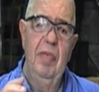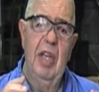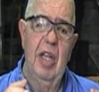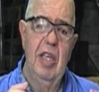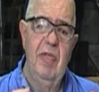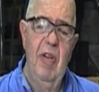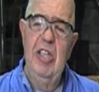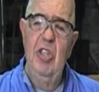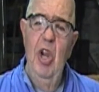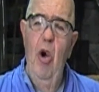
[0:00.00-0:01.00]
Because
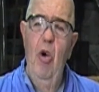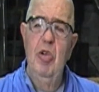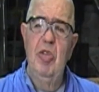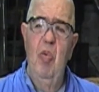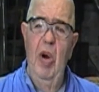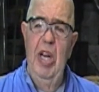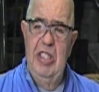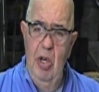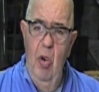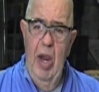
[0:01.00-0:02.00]
Vince knows what
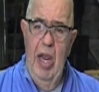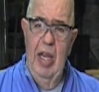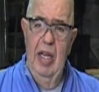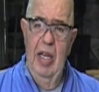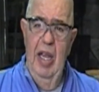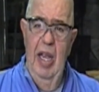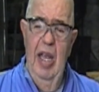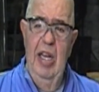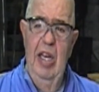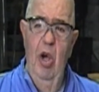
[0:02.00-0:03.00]
he's doing,
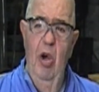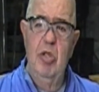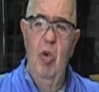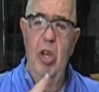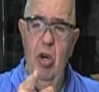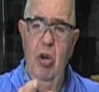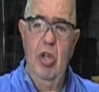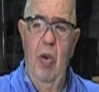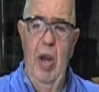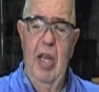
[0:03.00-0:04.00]
and he knows what you're
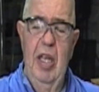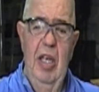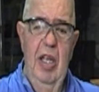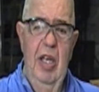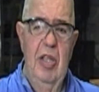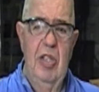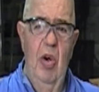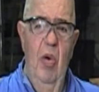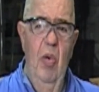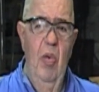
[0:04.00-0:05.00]
doing.
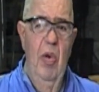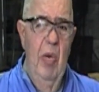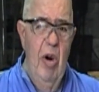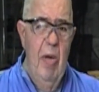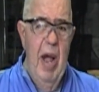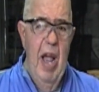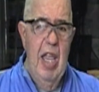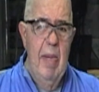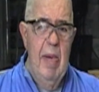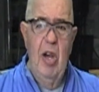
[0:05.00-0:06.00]
So you want to buy a
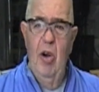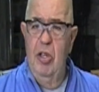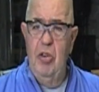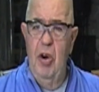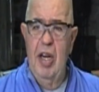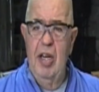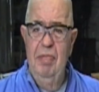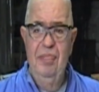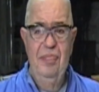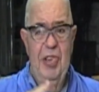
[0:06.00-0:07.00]
gimmick or a trick?
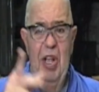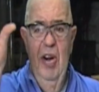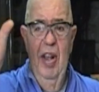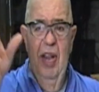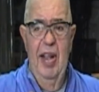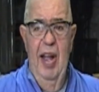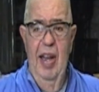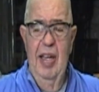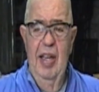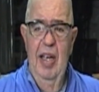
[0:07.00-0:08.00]
Go to the other guy.
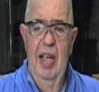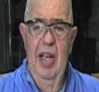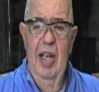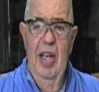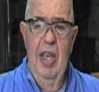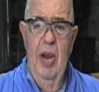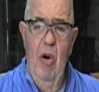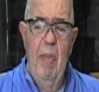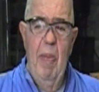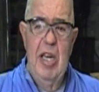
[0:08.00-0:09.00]
You
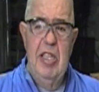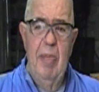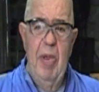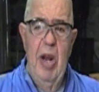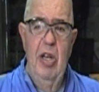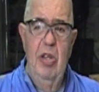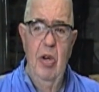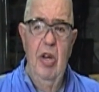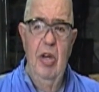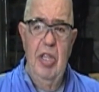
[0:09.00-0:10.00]
want to buy something to
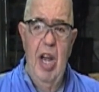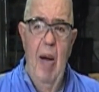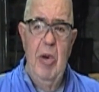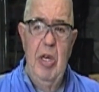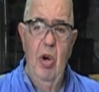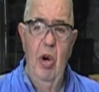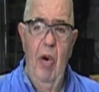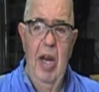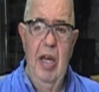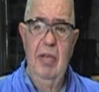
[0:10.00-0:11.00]
do your job and do it
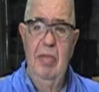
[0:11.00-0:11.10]
right?